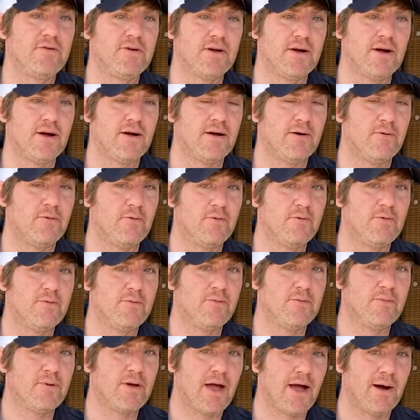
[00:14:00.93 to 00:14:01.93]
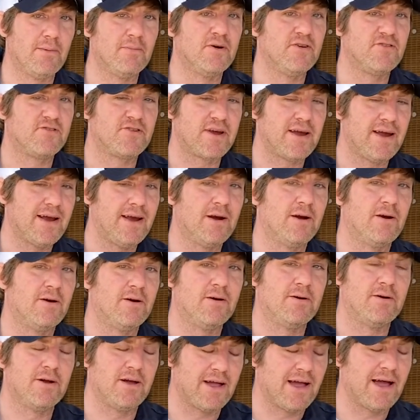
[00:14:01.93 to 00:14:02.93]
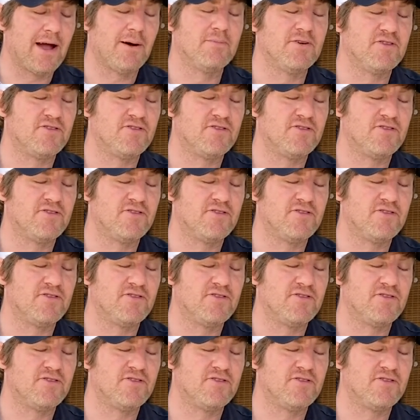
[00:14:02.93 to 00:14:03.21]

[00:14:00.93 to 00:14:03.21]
air, how much